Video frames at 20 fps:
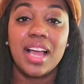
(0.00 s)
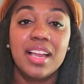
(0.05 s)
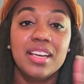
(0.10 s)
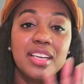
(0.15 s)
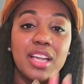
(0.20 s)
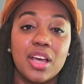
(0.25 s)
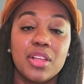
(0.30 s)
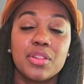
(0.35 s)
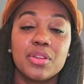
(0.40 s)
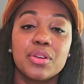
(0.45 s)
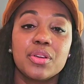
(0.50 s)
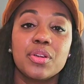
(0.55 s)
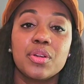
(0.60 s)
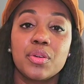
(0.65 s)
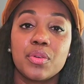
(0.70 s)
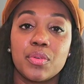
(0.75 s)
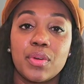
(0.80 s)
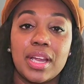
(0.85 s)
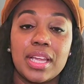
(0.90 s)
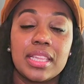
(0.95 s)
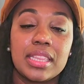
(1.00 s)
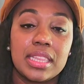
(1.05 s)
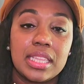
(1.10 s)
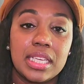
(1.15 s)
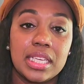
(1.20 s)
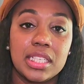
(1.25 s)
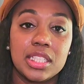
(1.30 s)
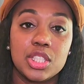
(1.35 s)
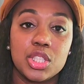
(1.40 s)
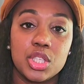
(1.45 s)
Another great
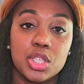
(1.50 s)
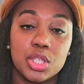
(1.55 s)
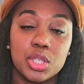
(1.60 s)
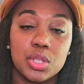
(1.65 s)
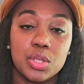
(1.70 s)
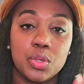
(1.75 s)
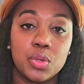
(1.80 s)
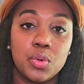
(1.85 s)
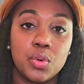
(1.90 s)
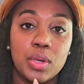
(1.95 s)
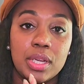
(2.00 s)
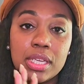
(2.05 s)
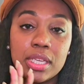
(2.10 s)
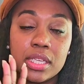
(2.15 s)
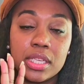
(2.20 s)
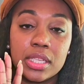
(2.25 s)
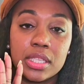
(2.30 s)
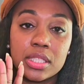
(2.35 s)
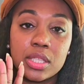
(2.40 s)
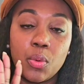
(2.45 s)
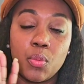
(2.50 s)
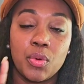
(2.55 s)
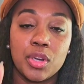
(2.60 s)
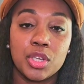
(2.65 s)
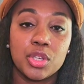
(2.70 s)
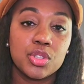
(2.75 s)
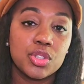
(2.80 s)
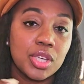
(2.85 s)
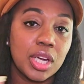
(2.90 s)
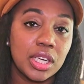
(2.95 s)
thing too is when
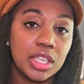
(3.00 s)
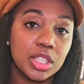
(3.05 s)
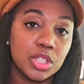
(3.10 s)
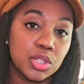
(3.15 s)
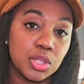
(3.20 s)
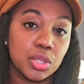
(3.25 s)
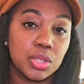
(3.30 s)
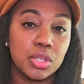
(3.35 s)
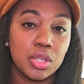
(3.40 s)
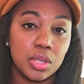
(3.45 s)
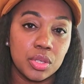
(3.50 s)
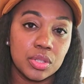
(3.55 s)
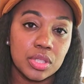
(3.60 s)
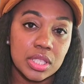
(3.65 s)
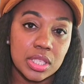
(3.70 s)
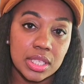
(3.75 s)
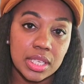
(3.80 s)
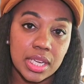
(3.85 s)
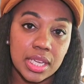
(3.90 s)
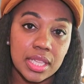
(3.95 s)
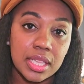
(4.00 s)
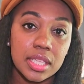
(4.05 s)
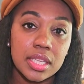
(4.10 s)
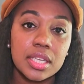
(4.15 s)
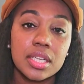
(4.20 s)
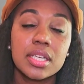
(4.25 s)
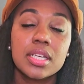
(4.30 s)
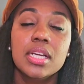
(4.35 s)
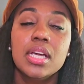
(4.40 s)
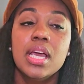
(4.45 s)
you're trying to get your clothes
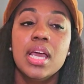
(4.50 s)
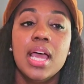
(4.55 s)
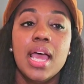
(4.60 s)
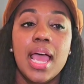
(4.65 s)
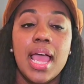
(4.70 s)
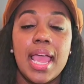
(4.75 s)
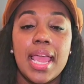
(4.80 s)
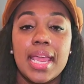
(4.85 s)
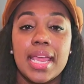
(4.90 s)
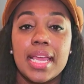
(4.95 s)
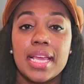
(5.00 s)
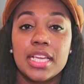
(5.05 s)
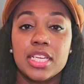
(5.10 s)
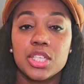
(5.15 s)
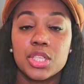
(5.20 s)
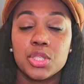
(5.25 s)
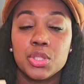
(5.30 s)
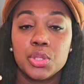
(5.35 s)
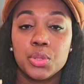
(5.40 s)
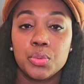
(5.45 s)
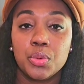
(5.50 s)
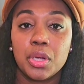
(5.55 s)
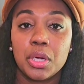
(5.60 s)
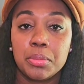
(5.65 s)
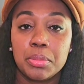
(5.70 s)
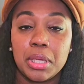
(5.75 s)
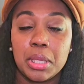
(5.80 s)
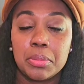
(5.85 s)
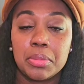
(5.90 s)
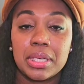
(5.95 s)
together and you want
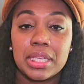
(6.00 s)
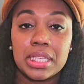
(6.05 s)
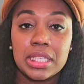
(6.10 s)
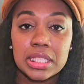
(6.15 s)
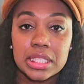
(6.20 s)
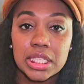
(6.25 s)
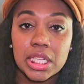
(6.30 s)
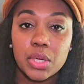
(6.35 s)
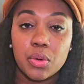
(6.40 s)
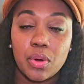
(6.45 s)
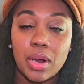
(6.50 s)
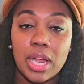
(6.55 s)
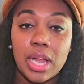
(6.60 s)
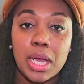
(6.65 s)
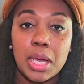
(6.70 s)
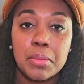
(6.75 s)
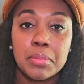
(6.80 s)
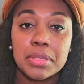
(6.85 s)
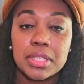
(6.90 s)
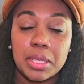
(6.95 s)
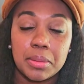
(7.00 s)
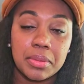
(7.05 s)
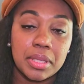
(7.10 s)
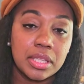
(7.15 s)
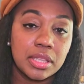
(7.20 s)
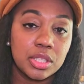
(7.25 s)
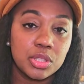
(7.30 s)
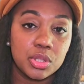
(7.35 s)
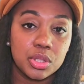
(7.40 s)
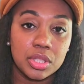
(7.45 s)
to be able to easily grab
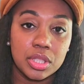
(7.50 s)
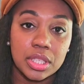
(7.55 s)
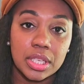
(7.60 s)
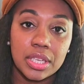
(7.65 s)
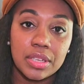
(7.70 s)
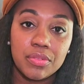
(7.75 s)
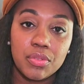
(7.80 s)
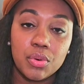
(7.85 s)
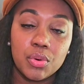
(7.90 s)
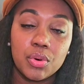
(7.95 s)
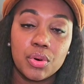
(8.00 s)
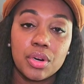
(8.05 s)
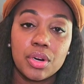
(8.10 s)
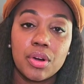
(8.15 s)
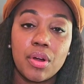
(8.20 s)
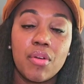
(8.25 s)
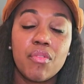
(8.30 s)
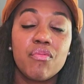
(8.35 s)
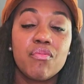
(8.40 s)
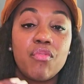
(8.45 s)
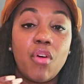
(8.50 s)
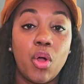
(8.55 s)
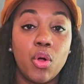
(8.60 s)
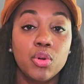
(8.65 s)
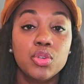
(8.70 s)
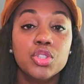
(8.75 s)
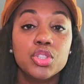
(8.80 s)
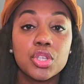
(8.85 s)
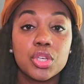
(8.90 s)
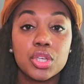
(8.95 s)
something that you're looking for,
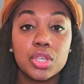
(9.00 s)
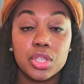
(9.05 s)
fold your